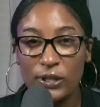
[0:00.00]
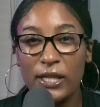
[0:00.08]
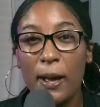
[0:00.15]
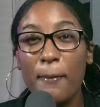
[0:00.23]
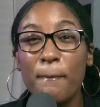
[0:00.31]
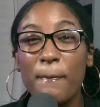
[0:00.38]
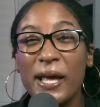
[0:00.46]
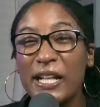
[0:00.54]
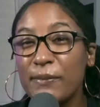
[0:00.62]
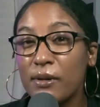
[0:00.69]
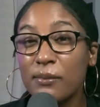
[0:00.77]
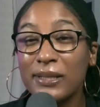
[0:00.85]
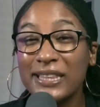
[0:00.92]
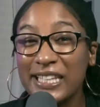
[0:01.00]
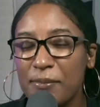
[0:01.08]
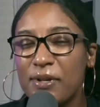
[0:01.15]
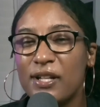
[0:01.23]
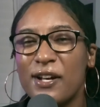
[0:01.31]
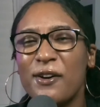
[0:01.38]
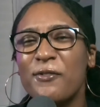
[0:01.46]
with a minimum
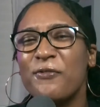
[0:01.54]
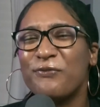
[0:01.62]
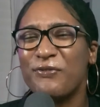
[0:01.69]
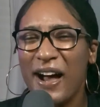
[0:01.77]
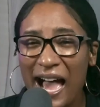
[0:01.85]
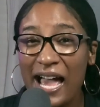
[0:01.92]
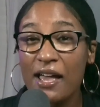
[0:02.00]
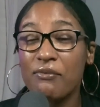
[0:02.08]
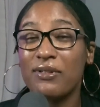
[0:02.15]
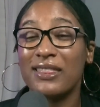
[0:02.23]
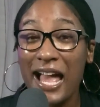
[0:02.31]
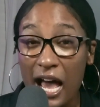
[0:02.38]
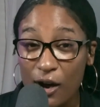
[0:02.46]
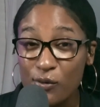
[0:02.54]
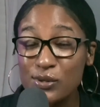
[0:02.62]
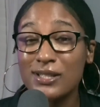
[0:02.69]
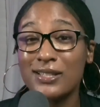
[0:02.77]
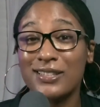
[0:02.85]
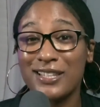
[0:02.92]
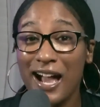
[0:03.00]
limit of
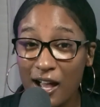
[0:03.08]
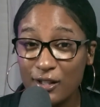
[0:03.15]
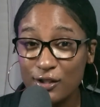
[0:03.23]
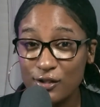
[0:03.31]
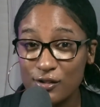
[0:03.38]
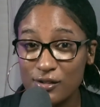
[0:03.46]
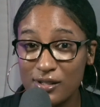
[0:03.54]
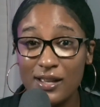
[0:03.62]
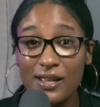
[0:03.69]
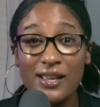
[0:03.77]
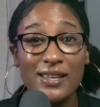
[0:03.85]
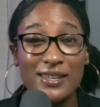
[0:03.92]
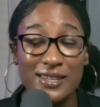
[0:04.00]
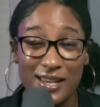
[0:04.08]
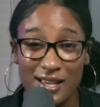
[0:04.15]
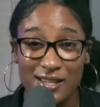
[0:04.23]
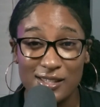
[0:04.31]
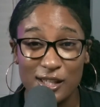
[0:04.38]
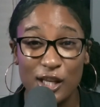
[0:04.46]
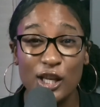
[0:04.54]
$5,000.
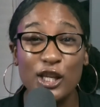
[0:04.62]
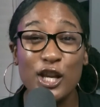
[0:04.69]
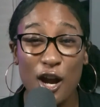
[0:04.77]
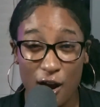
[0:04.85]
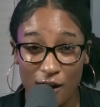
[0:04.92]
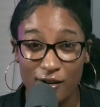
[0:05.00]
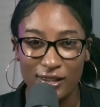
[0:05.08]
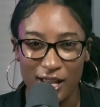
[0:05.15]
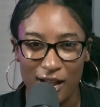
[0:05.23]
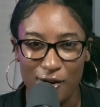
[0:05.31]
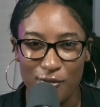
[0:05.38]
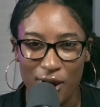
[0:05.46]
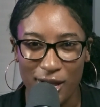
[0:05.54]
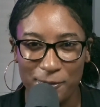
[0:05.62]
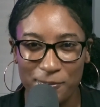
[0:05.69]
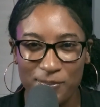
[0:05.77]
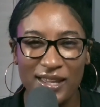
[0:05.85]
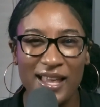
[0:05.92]
Yes, you heard that right.